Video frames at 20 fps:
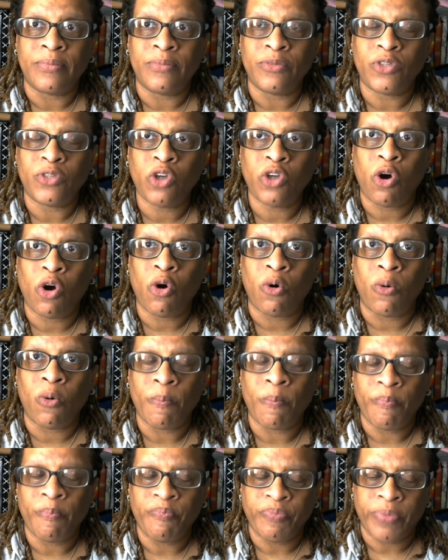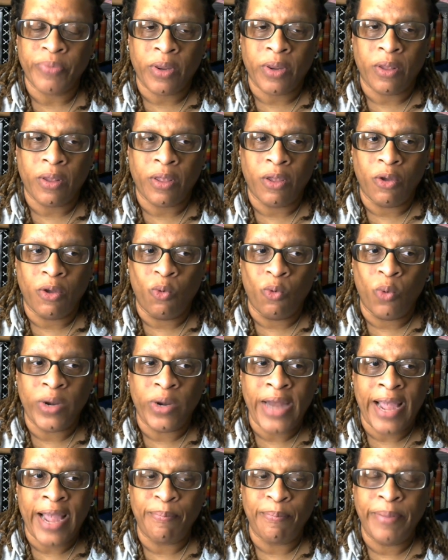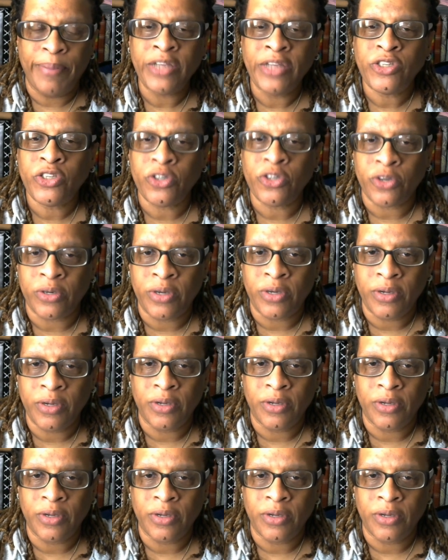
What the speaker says: So when I pictured